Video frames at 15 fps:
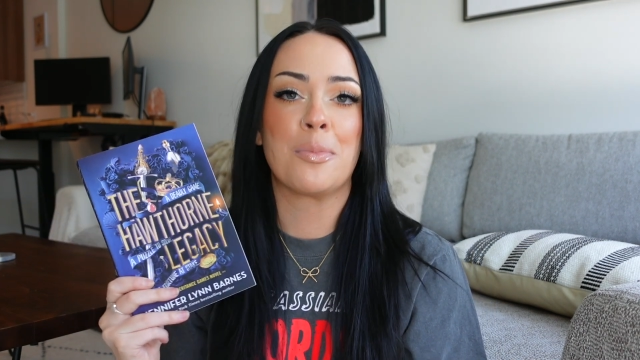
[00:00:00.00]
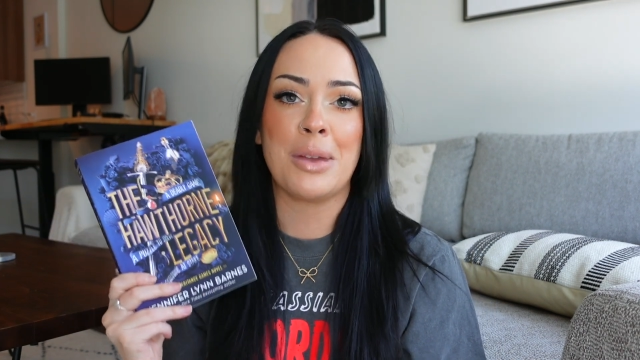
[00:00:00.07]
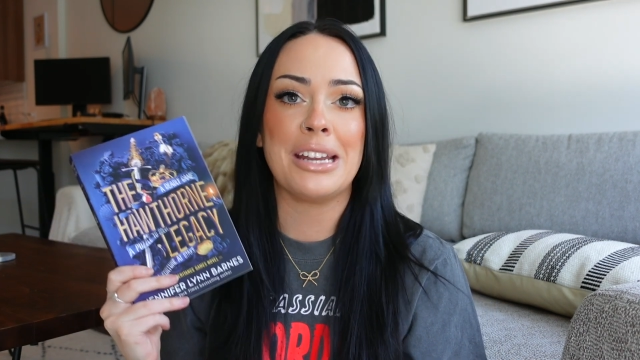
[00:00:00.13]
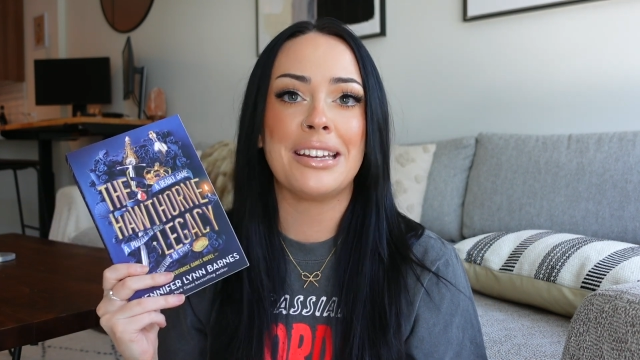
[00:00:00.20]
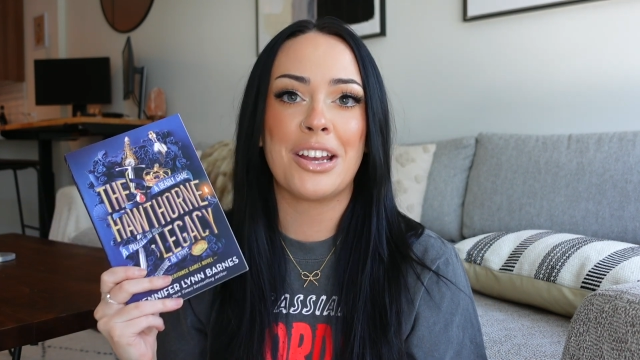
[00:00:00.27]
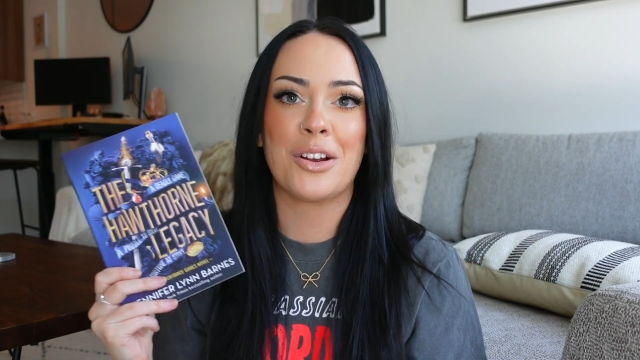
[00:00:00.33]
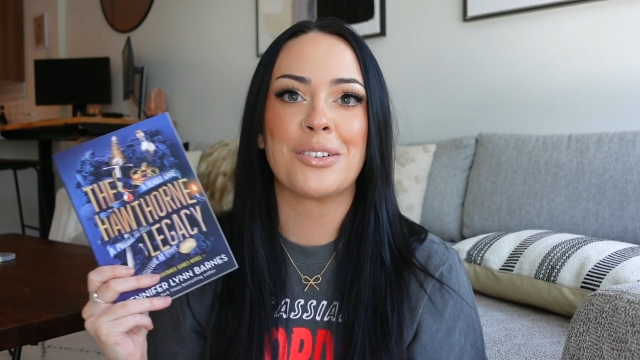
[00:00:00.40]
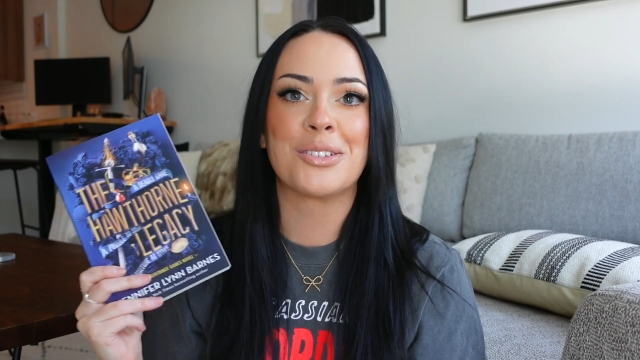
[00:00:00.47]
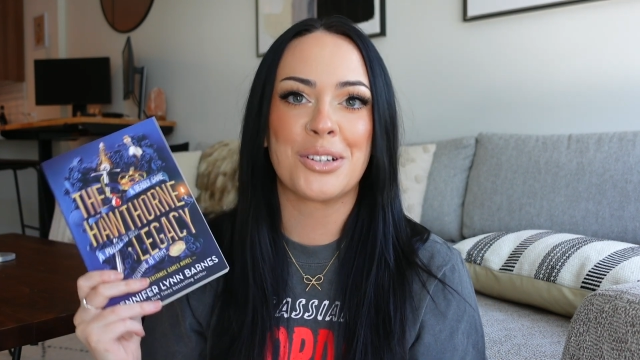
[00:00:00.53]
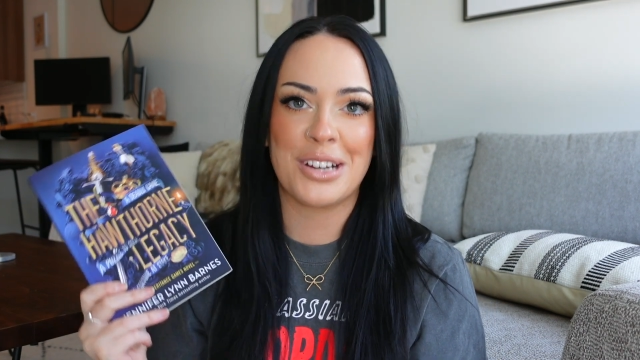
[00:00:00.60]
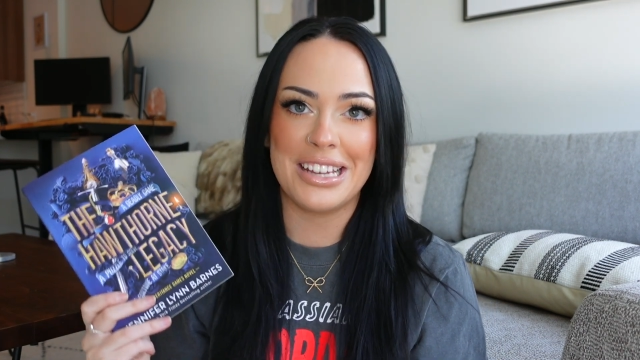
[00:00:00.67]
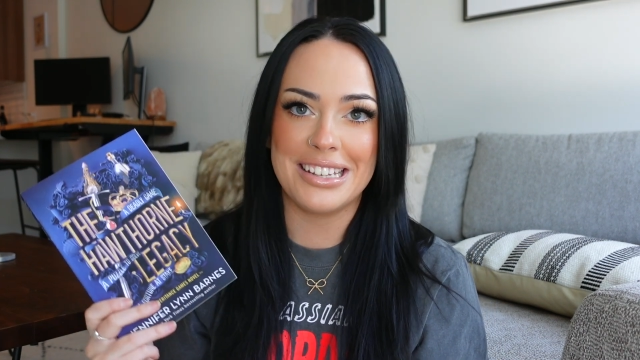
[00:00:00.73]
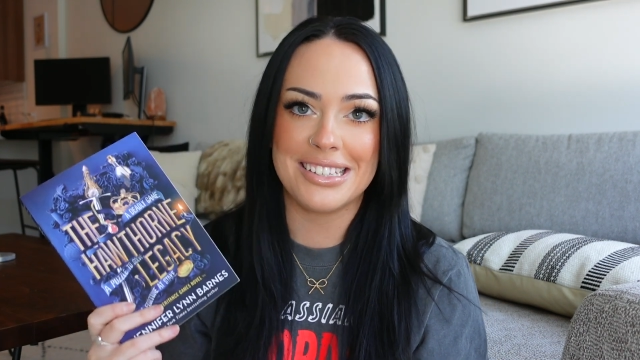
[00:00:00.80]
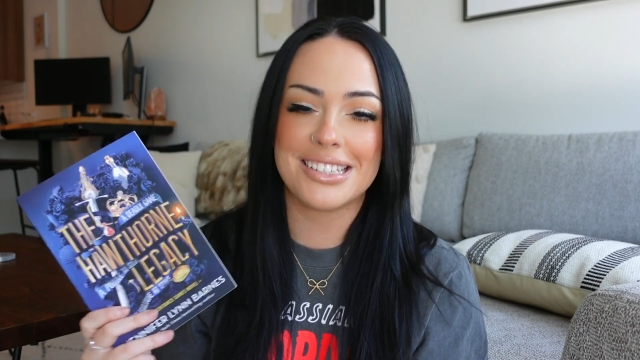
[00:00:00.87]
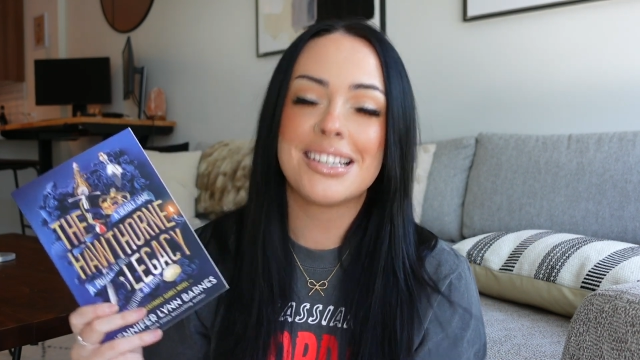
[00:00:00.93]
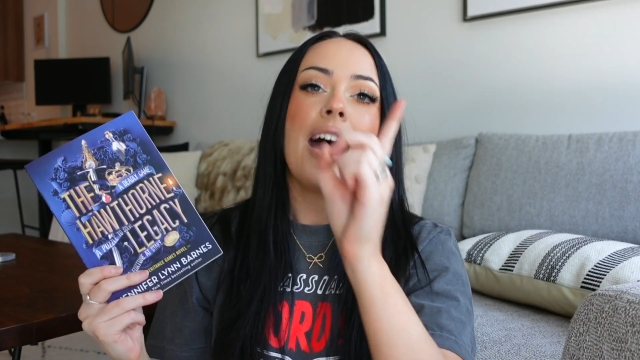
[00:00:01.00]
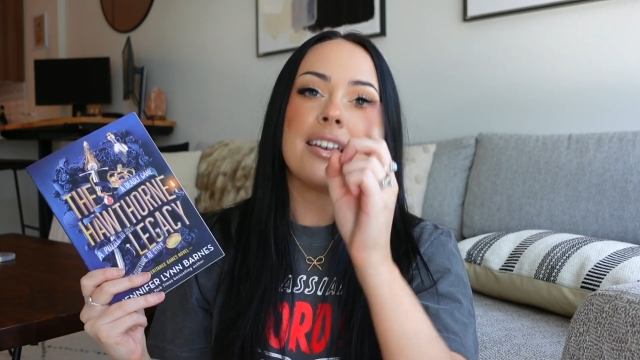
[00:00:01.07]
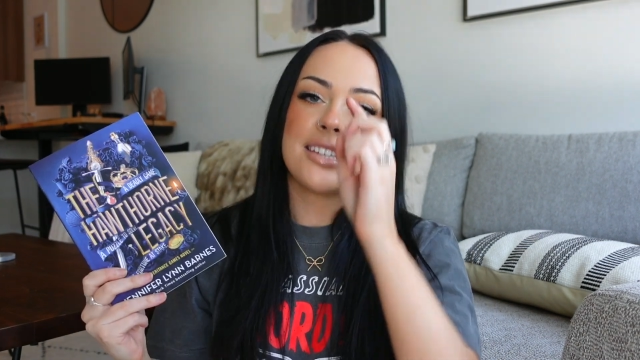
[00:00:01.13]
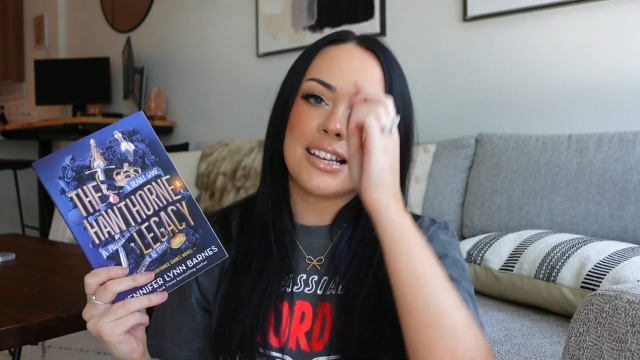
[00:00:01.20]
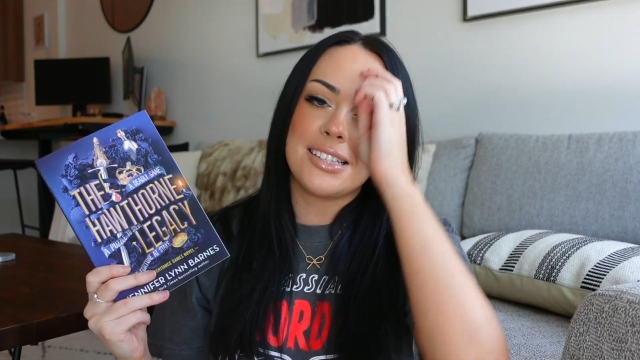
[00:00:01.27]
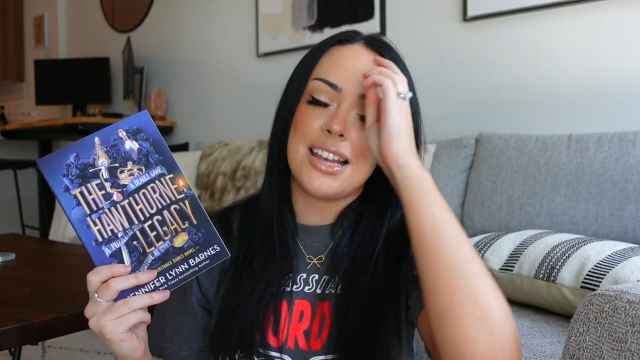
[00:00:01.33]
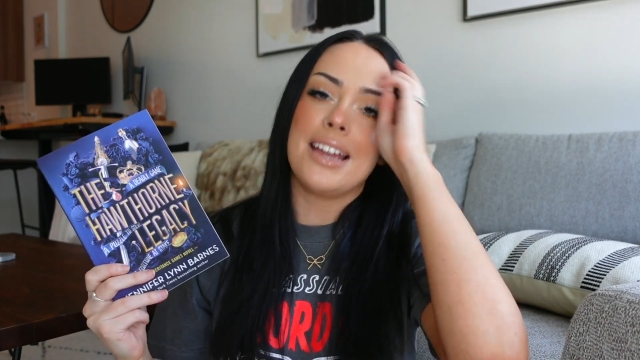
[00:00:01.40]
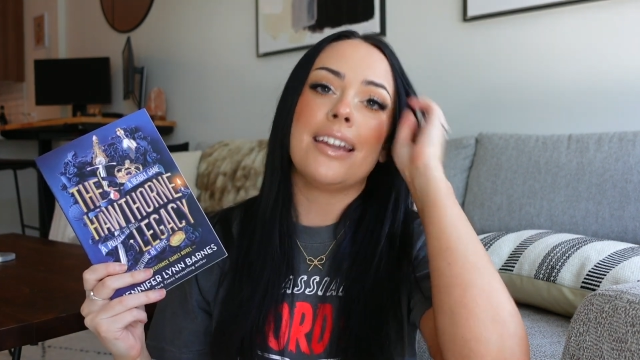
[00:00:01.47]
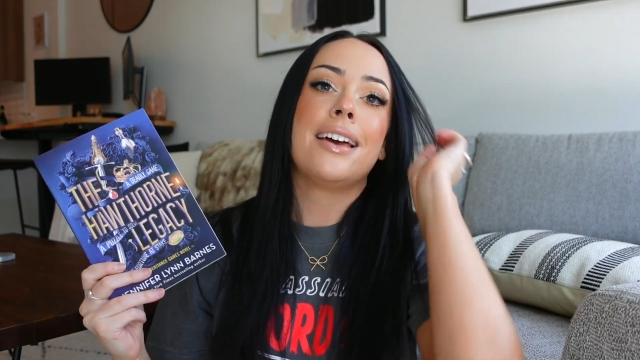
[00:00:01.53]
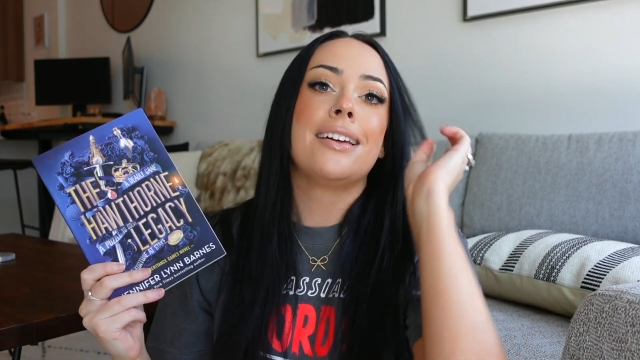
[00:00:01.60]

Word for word: main character is. As I said,